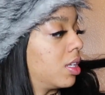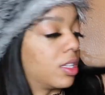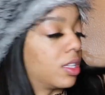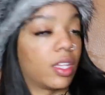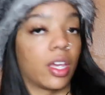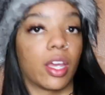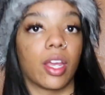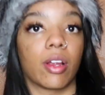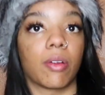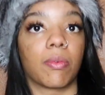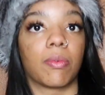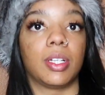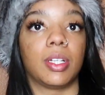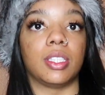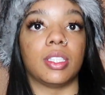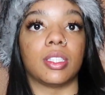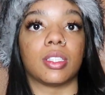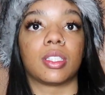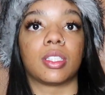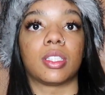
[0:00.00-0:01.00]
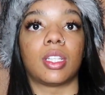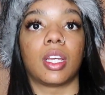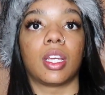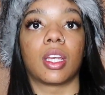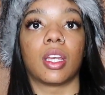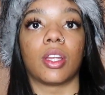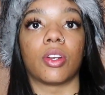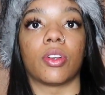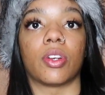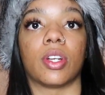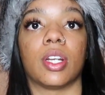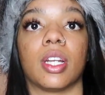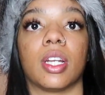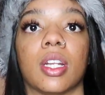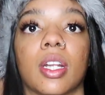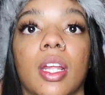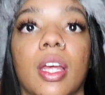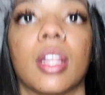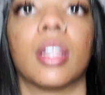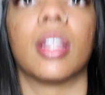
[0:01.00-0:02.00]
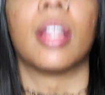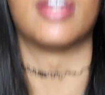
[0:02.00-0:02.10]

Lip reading: The hair wasn't sticking or none of that.